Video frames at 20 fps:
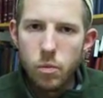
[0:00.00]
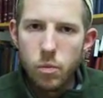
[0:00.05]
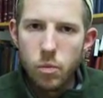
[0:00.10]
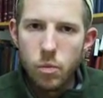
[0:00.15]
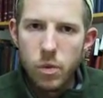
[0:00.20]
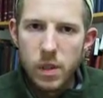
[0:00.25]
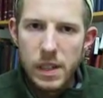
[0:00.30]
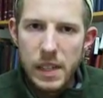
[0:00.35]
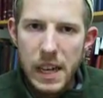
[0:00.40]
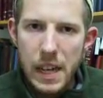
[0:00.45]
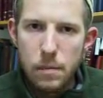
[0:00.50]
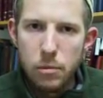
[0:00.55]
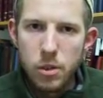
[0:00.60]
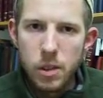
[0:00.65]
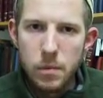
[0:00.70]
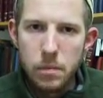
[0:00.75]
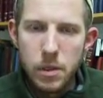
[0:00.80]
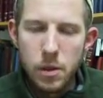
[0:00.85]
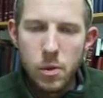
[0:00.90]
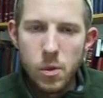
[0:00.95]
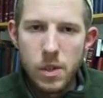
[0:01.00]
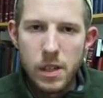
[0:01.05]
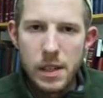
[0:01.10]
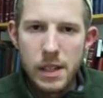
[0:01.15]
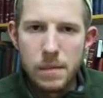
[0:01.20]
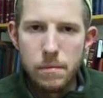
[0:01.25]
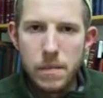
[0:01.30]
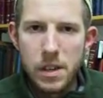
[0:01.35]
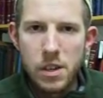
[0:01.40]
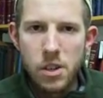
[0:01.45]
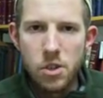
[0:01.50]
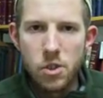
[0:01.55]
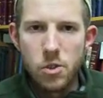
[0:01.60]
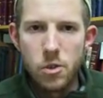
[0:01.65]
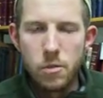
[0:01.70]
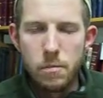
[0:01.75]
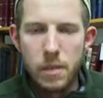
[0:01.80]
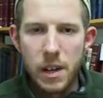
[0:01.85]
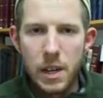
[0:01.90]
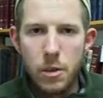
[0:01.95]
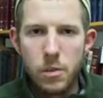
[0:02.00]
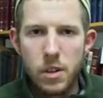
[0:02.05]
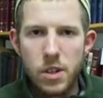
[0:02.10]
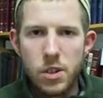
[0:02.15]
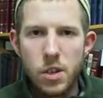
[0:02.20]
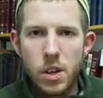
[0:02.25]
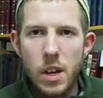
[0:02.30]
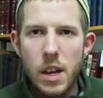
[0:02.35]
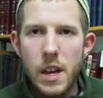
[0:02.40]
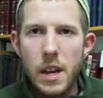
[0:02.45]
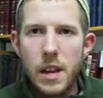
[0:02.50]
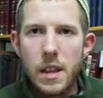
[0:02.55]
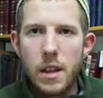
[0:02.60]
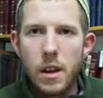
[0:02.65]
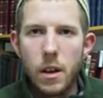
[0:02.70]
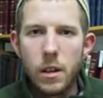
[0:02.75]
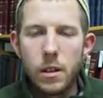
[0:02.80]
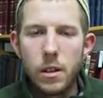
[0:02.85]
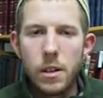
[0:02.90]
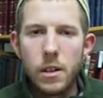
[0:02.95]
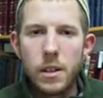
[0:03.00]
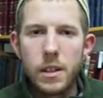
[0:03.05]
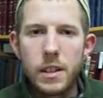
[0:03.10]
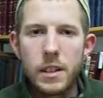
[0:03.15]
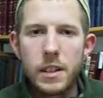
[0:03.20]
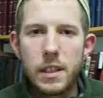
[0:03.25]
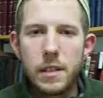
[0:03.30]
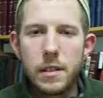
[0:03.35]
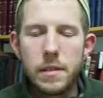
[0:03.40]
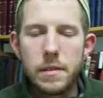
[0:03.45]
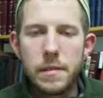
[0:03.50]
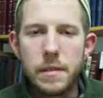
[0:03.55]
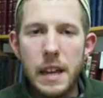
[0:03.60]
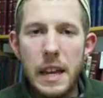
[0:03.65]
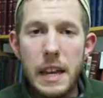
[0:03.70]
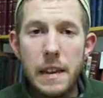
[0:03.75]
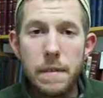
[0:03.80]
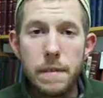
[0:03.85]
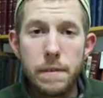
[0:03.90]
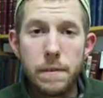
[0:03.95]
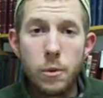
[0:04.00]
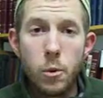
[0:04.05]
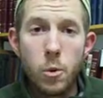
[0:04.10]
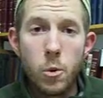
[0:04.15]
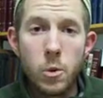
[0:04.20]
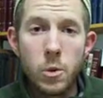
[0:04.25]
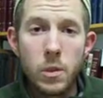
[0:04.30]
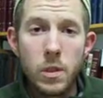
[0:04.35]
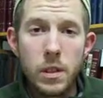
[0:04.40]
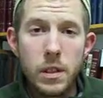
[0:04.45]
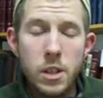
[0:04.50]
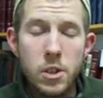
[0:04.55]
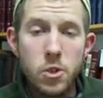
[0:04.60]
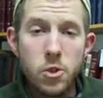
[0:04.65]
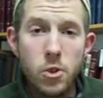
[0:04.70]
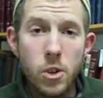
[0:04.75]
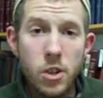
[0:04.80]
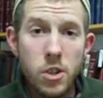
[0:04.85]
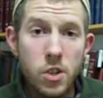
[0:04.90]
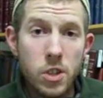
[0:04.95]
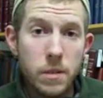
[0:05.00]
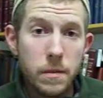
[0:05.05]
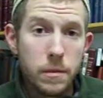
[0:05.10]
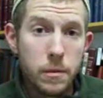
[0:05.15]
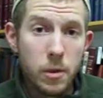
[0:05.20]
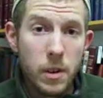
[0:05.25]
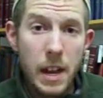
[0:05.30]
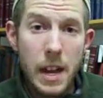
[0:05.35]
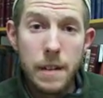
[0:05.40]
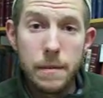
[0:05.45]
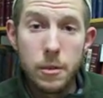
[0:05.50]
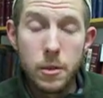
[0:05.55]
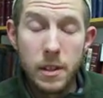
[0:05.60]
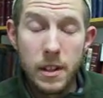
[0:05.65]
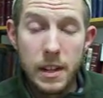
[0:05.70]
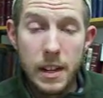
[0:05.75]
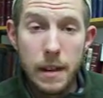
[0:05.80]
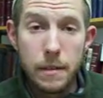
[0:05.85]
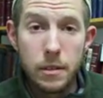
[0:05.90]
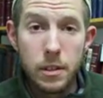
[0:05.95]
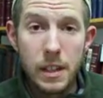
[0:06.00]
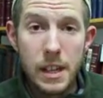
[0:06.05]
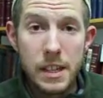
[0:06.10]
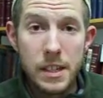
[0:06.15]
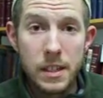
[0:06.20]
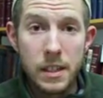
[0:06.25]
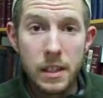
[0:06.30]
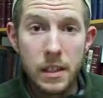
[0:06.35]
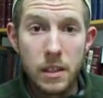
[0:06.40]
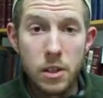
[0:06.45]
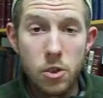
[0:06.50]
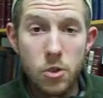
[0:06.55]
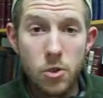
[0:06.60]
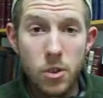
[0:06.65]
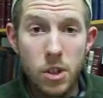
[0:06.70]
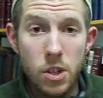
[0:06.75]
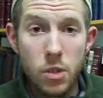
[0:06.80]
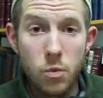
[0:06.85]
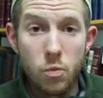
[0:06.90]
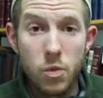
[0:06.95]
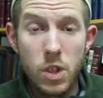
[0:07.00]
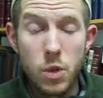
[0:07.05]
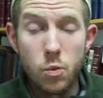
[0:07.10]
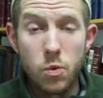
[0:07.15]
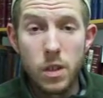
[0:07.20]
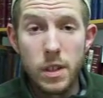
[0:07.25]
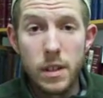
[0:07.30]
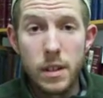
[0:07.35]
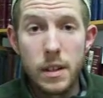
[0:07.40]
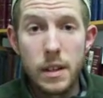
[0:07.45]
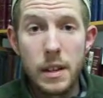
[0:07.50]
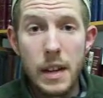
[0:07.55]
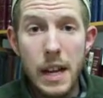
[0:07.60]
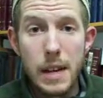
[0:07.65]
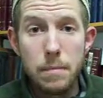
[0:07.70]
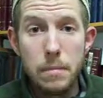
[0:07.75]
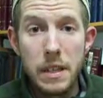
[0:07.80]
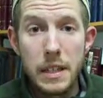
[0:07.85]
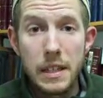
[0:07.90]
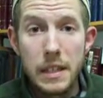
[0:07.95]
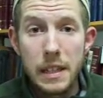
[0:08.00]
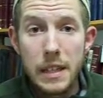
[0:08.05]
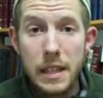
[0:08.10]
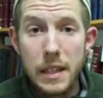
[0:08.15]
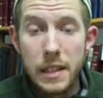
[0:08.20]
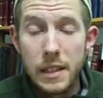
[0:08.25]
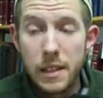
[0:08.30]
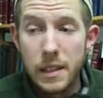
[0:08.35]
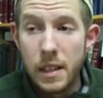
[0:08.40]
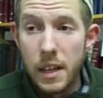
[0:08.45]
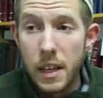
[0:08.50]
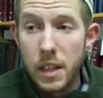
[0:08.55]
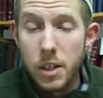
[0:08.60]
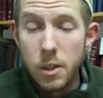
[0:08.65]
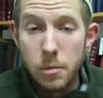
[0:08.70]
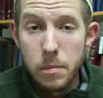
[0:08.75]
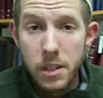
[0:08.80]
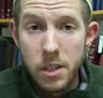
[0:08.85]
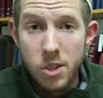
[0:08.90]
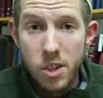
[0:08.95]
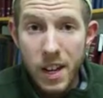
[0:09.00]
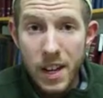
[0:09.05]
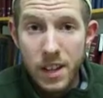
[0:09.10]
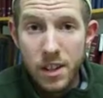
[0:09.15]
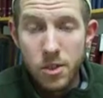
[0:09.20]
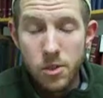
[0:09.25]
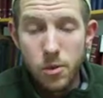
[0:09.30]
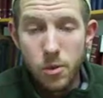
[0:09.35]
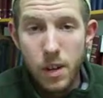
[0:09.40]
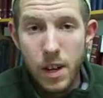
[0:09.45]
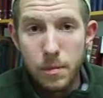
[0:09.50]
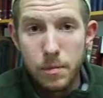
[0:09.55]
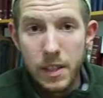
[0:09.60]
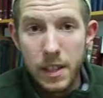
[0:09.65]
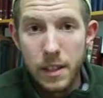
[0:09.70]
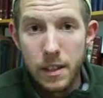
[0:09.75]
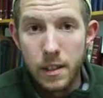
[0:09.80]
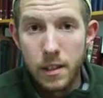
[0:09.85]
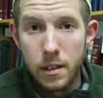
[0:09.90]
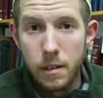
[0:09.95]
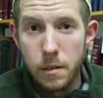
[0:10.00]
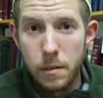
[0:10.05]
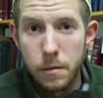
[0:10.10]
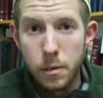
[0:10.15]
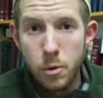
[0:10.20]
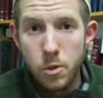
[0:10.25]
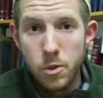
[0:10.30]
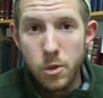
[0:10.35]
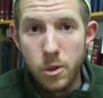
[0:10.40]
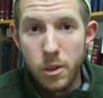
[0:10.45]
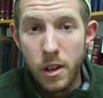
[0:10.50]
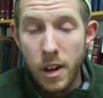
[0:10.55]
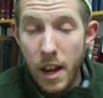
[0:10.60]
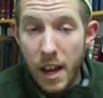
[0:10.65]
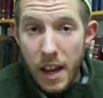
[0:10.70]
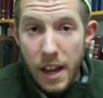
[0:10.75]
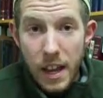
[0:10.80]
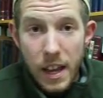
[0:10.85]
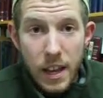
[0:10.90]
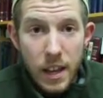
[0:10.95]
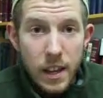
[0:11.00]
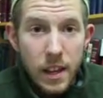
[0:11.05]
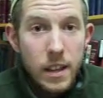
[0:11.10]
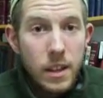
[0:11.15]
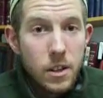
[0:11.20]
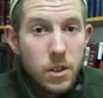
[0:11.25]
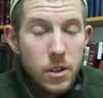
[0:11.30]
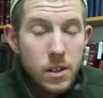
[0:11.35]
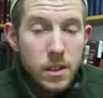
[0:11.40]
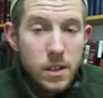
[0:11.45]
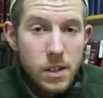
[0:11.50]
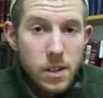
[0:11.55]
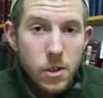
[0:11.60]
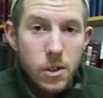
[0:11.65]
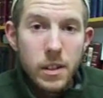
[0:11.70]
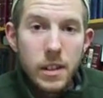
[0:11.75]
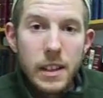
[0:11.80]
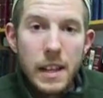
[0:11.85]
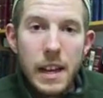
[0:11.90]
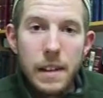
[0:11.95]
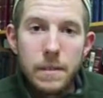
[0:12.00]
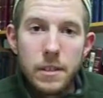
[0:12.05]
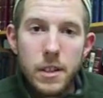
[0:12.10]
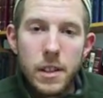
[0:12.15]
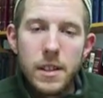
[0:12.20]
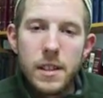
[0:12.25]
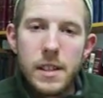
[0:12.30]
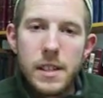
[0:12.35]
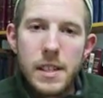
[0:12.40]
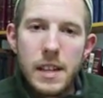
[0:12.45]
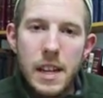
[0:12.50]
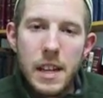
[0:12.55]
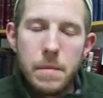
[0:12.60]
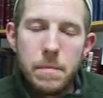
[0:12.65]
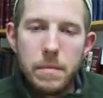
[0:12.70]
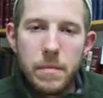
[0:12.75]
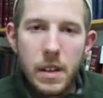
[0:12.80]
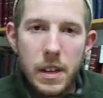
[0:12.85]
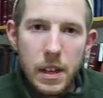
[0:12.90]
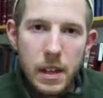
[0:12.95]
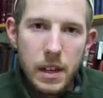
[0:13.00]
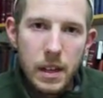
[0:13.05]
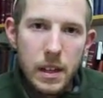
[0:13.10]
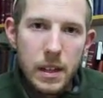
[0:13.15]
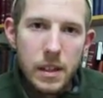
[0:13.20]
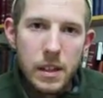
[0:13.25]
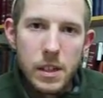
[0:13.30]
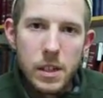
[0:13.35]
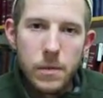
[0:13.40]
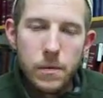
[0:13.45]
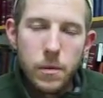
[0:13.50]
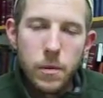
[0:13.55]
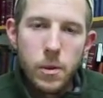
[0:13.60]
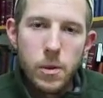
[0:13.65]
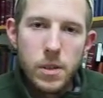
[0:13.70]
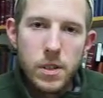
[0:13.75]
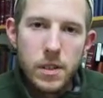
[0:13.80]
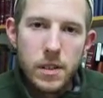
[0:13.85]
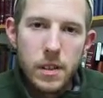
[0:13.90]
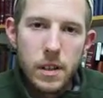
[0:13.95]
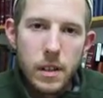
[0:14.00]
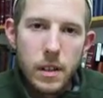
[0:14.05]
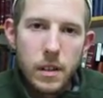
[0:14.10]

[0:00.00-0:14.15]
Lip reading: was able to be used as a messenger by which Allah could give a full instruction forever, an everlasting instruction which would not be needed to be changed or updated in the future, he could certainly have done the same in his first